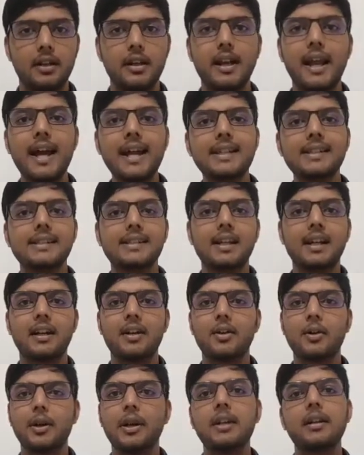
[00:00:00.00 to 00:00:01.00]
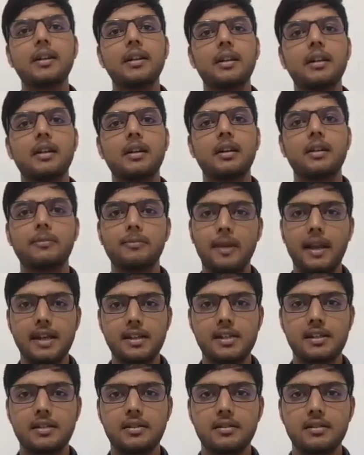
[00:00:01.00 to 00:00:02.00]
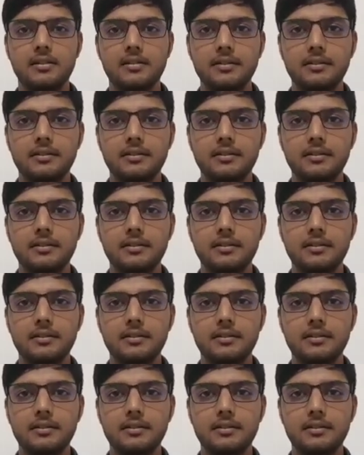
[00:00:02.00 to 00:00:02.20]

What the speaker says: light, shadow and reflection.